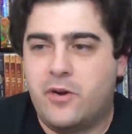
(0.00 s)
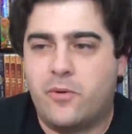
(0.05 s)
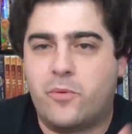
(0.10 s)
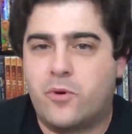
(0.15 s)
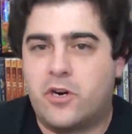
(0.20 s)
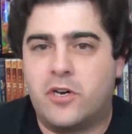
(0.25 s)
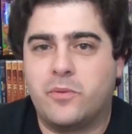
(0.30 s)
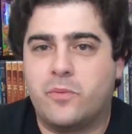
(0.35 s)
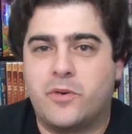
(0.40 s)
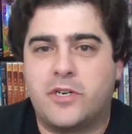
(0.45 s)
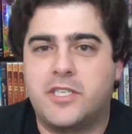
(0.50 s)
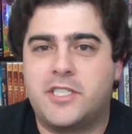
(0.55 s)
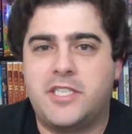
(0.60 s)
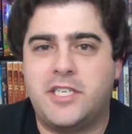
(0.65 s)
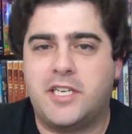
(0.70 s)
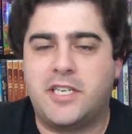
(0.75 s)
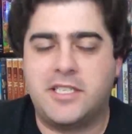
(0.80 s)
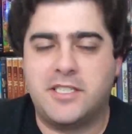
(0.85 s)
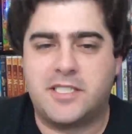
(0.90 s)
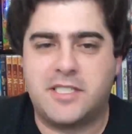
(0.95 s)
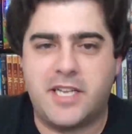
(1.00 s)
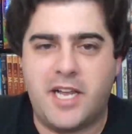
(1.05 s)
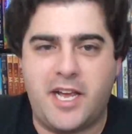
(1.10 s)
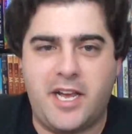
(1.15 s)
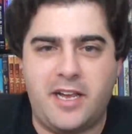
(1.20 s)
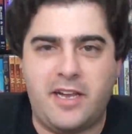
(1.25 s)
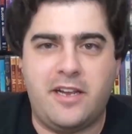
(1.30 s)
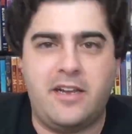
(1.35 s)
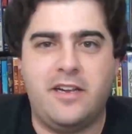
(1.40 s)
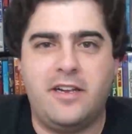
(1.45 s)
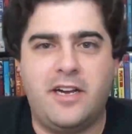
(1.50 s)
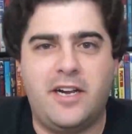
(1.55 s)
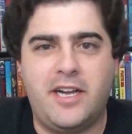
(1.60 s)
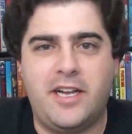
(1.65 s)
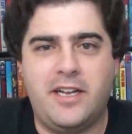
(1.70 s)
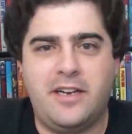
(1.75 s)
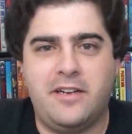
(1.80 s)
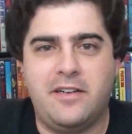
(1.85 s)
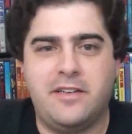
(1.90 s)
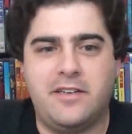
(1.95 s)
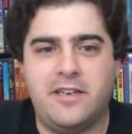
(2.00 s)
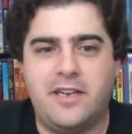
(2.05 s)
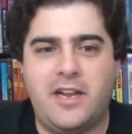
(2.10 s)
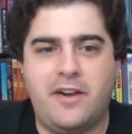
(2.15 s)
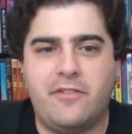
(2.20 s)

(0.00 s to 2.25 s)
a world where she can stay and